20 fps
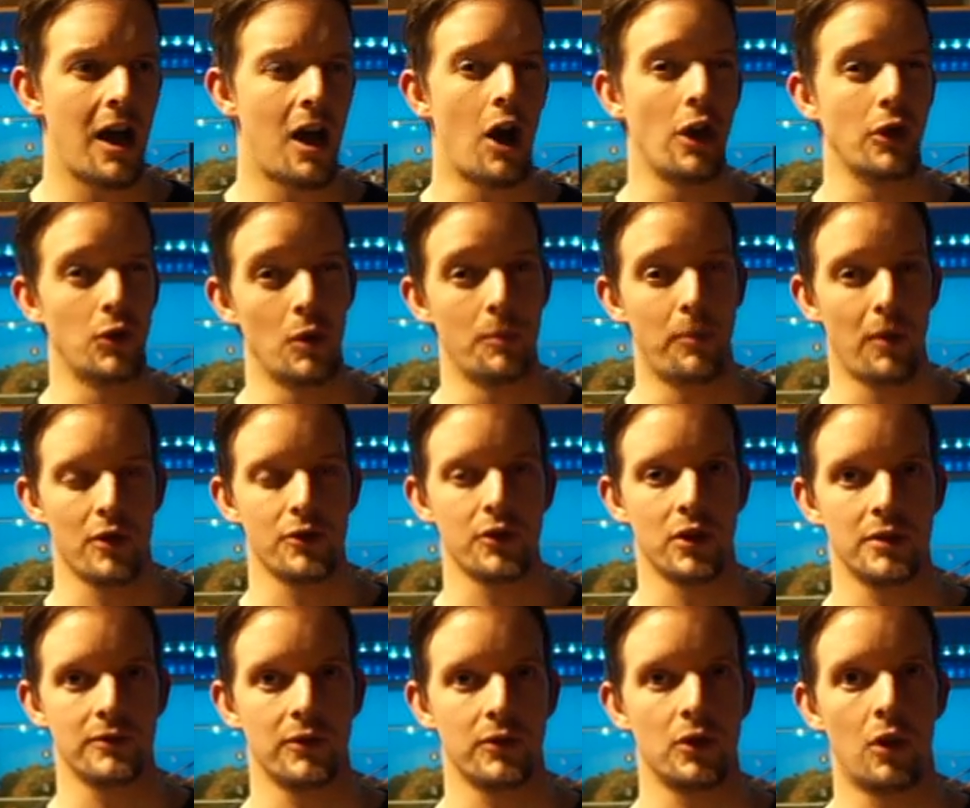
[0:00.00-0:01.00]
I do
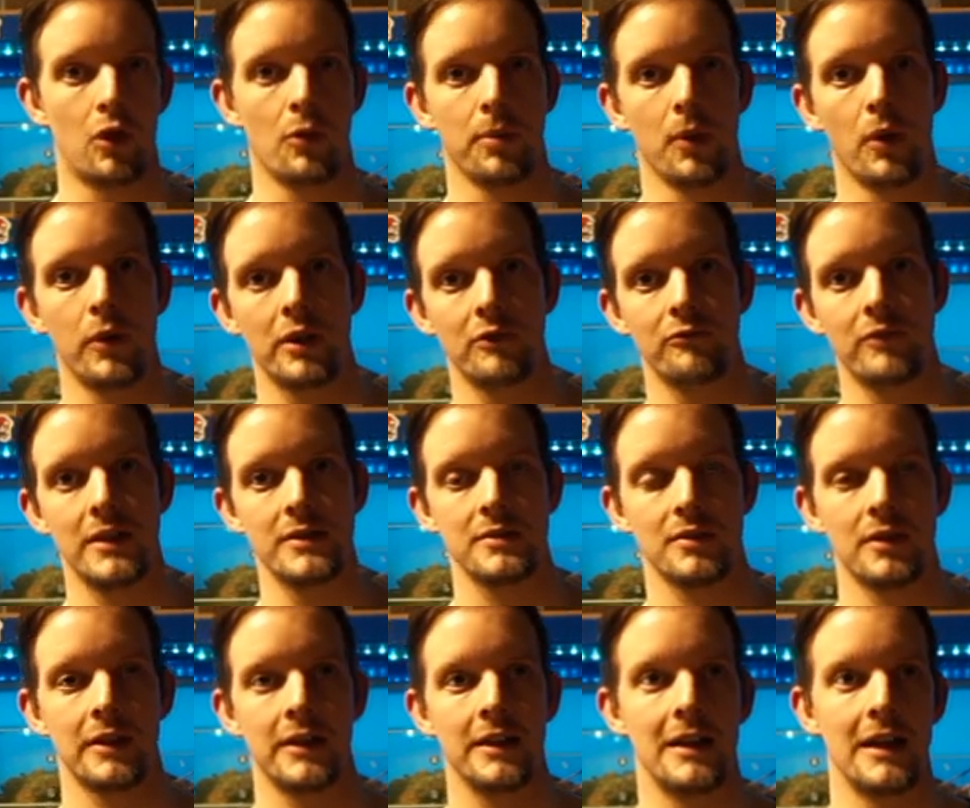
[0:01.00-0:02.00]
apologize for not uploading
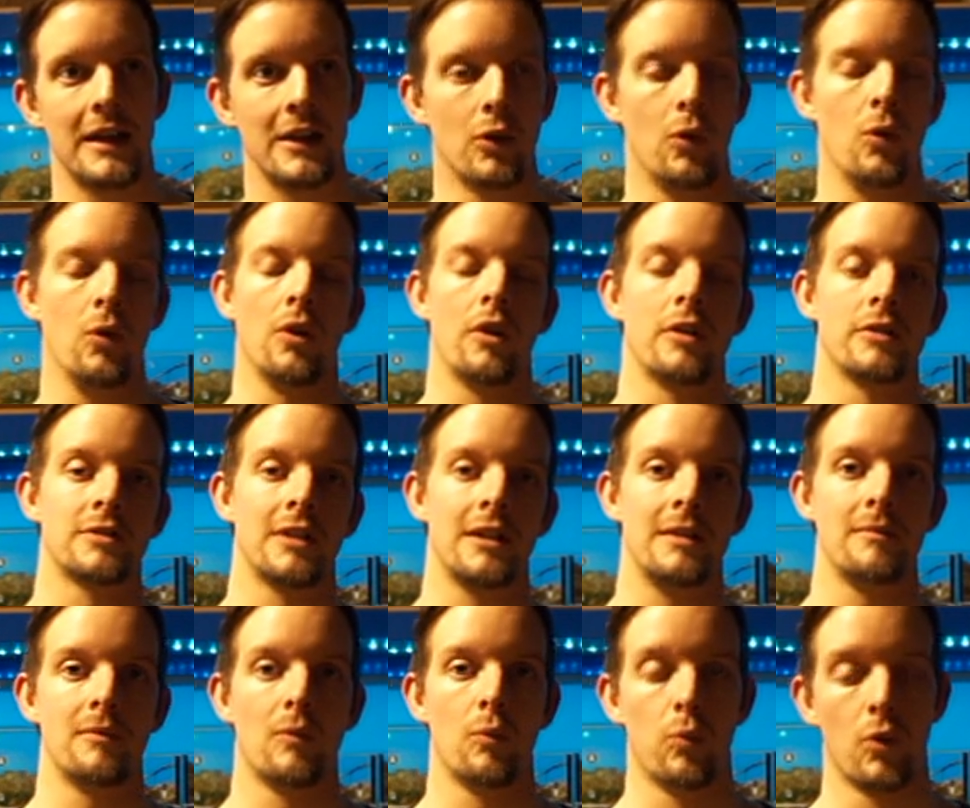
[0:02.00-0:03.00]
recently in all
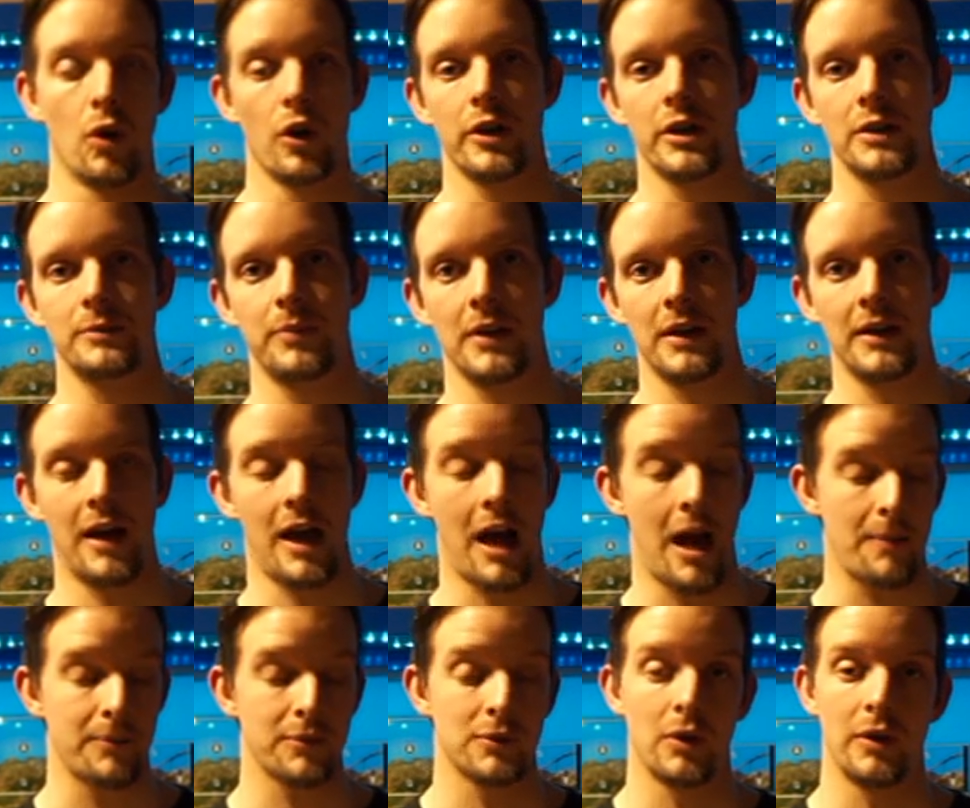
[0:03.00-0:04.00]
honesty work has been
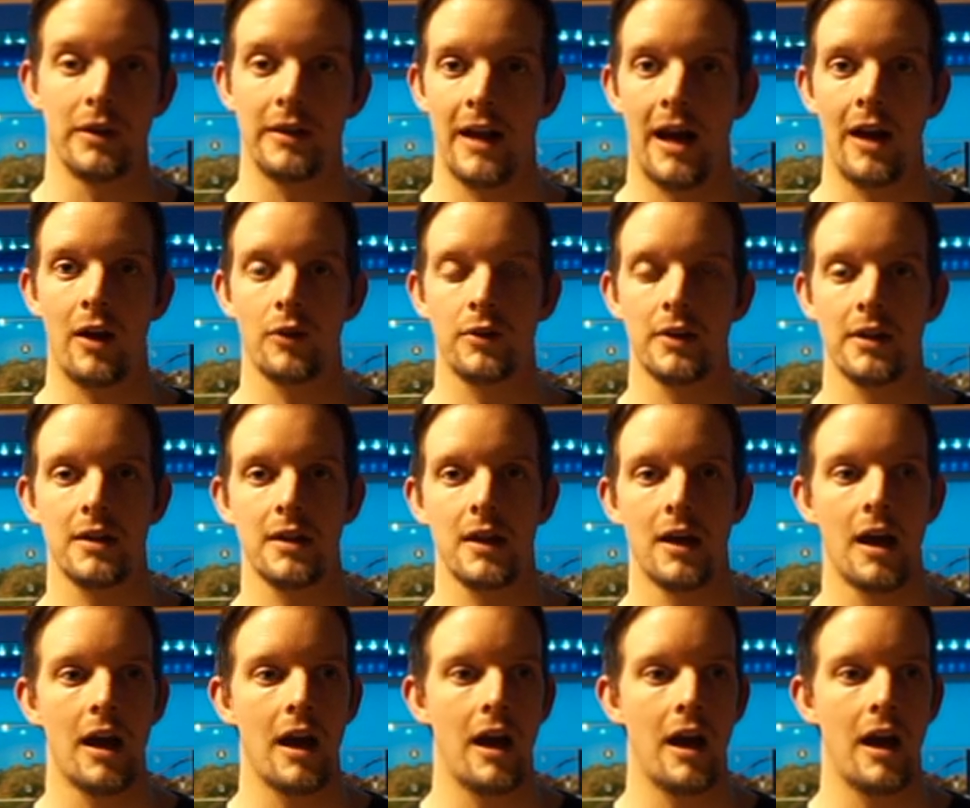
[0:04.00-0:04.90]
absolutely chaotic